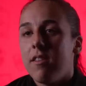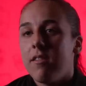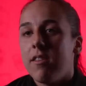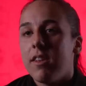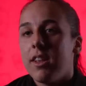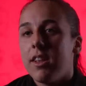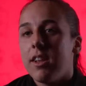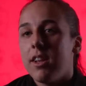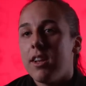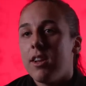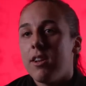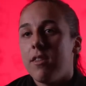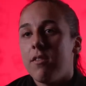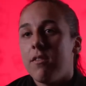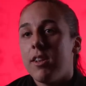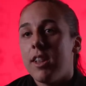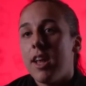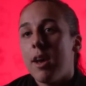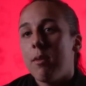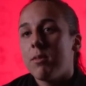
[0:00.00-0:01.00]

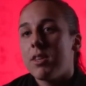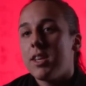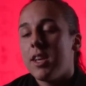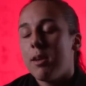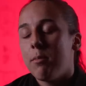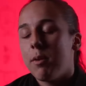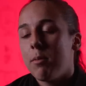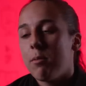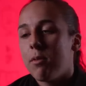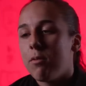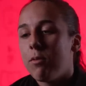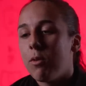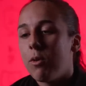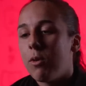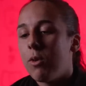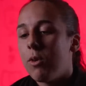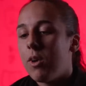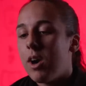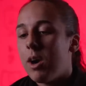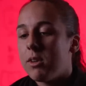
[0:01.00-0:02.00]
for them seeing me
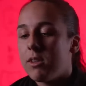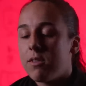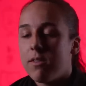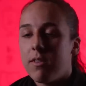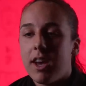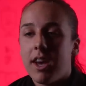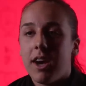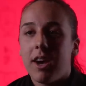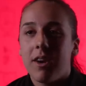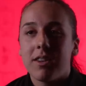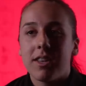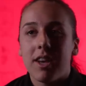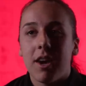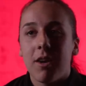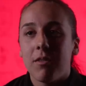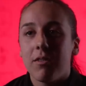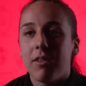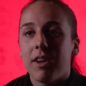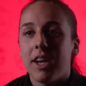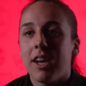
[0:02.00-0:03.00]
before, I was fit, I was
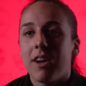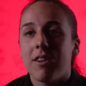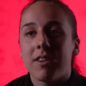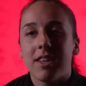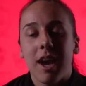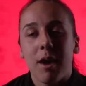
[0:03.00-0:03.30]
healthy, I was